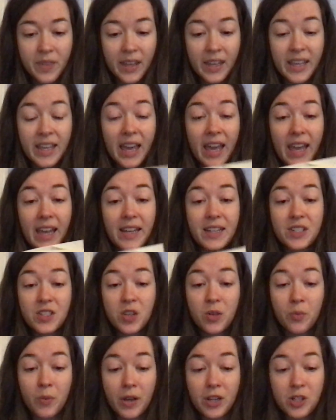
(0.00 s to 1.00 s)
gained
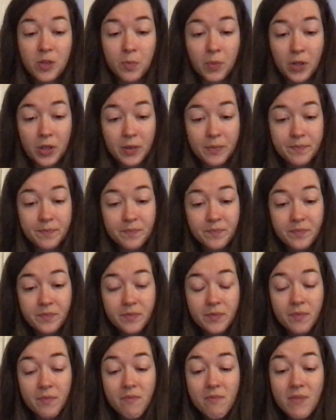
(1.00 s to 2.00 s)
the ridgepole,
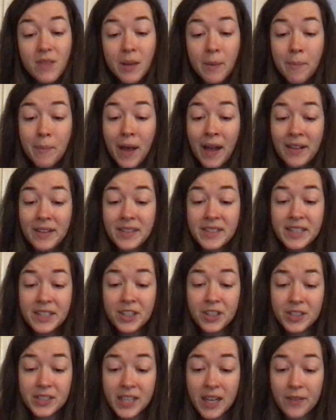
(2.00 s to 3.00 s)
balancing
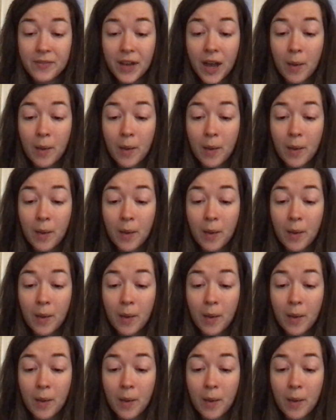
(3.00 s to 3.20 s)
herself